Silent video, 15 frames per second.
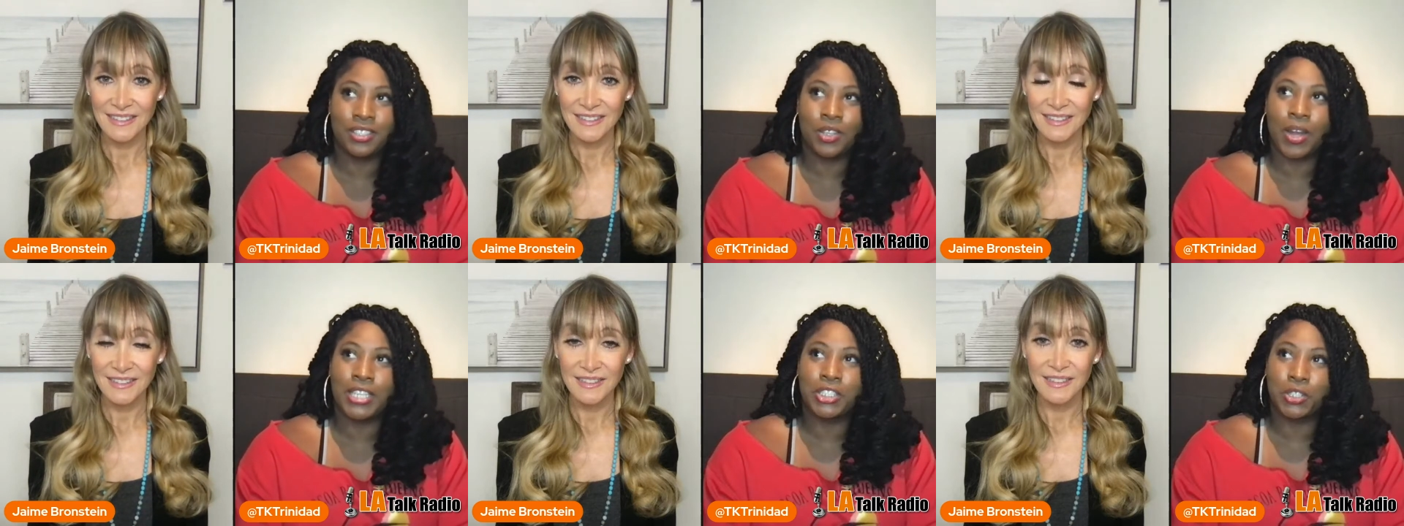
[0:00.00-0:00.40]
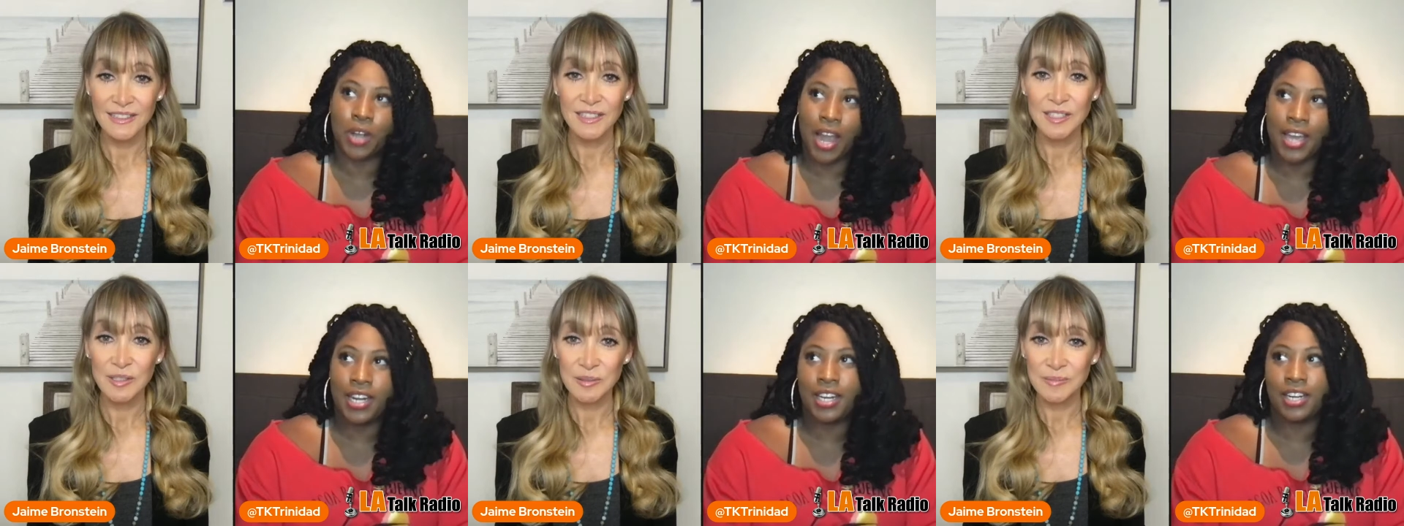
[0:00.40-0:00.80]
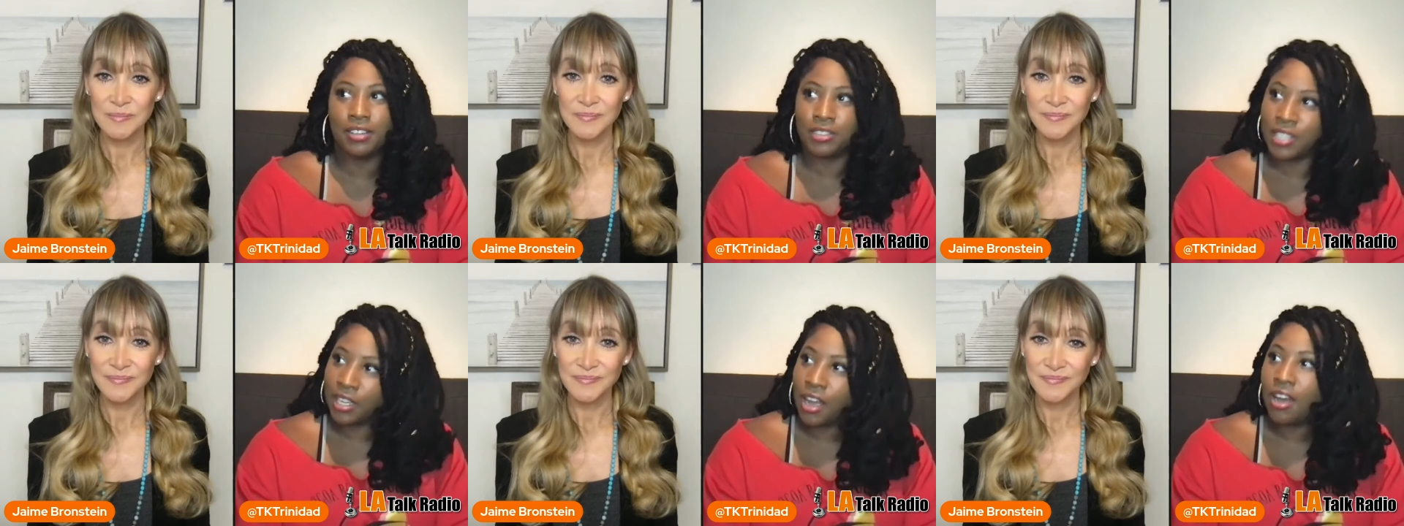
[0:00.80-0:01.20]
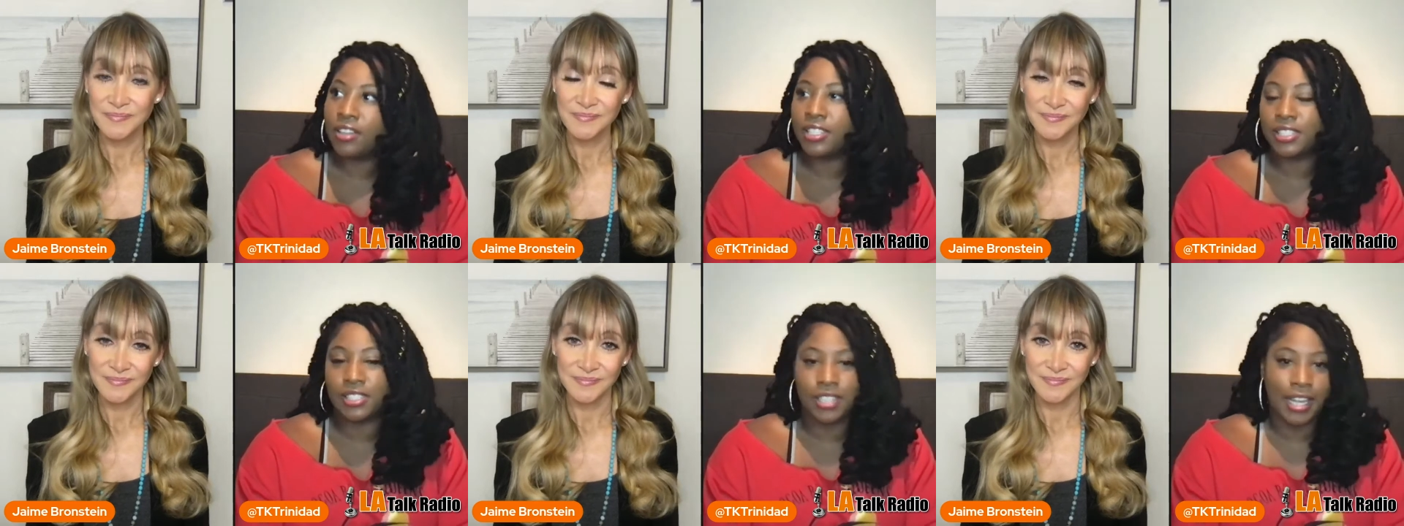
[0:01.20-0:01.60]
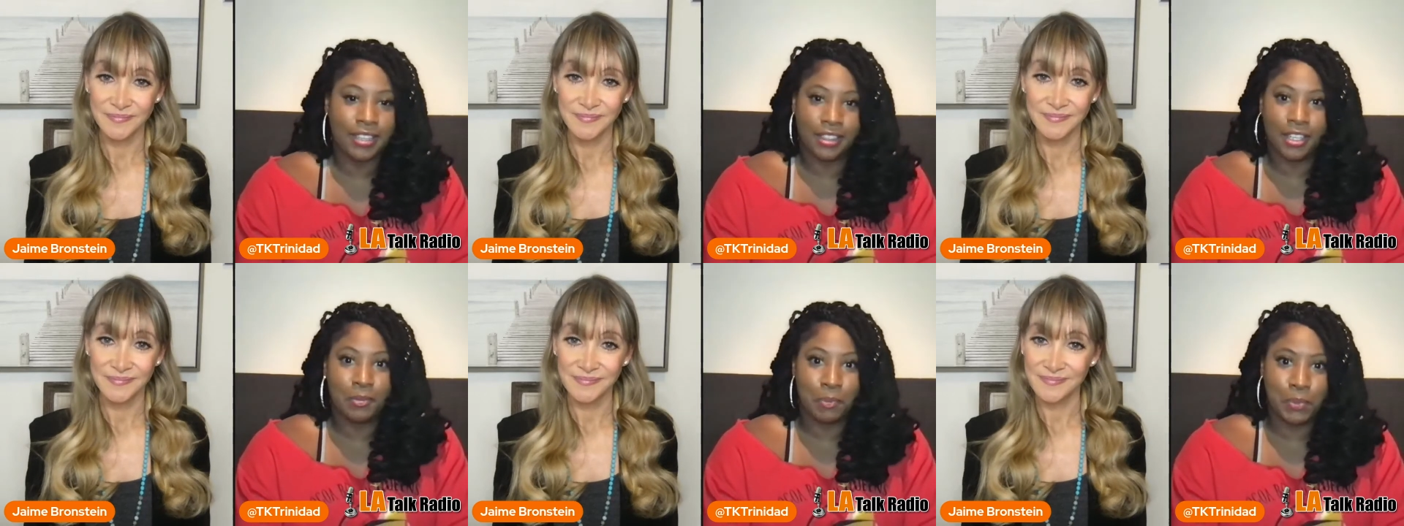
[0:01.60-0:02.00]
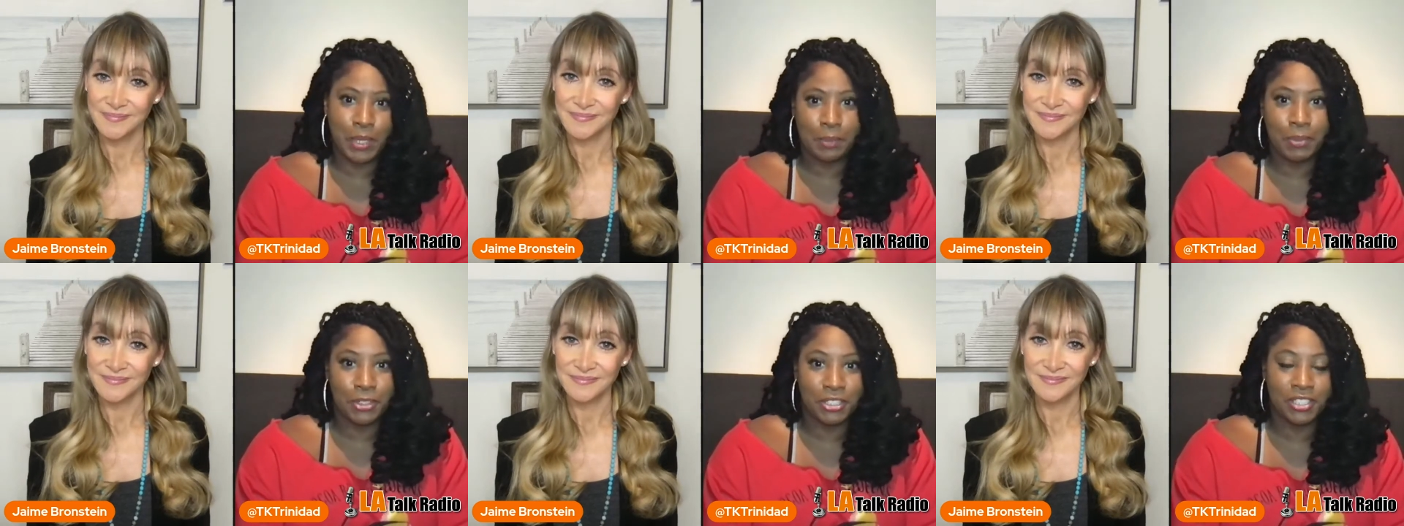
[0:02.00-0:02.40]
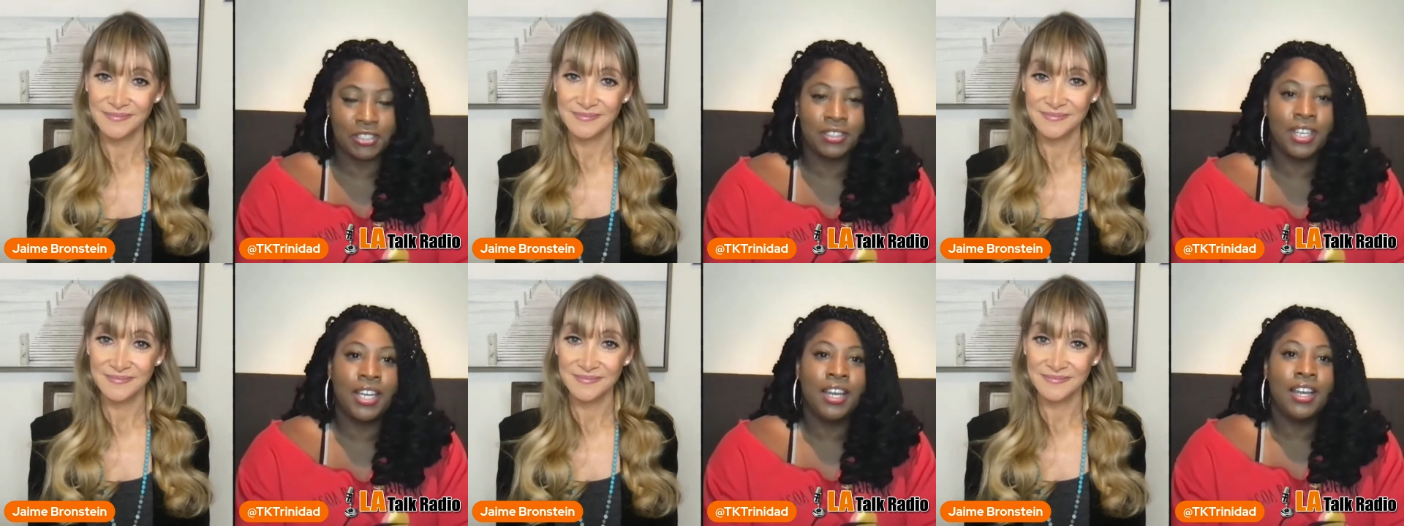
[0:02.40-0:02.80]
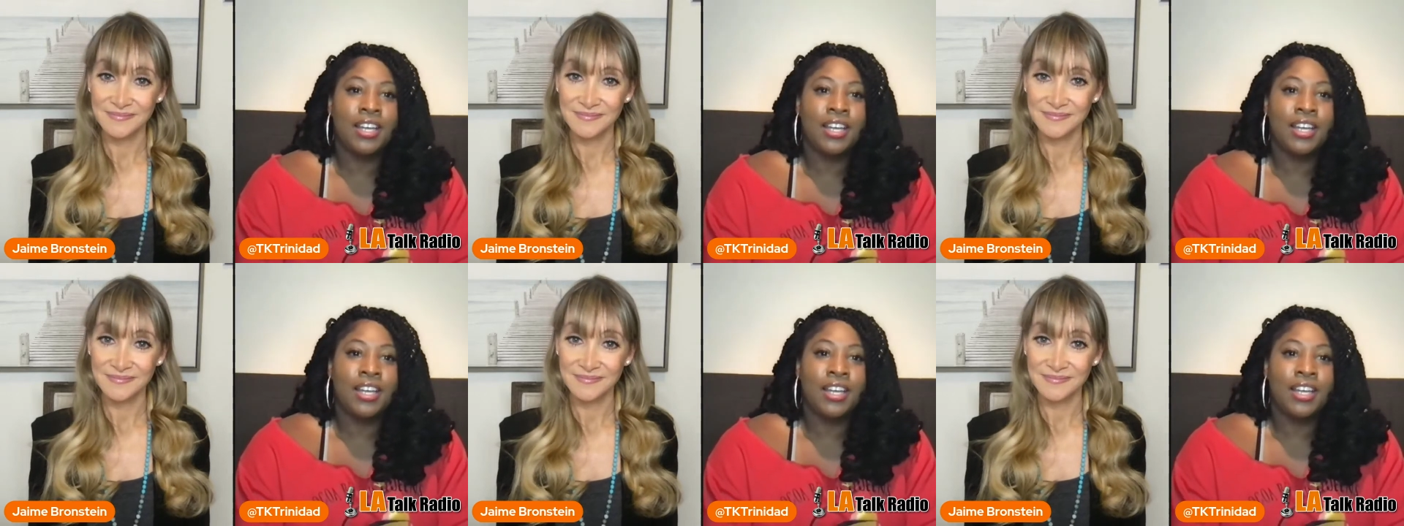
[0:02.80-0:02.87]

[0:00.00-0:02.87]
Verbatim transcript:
Speaker 1: So I tried it and I was like, oh, this is like they're people too.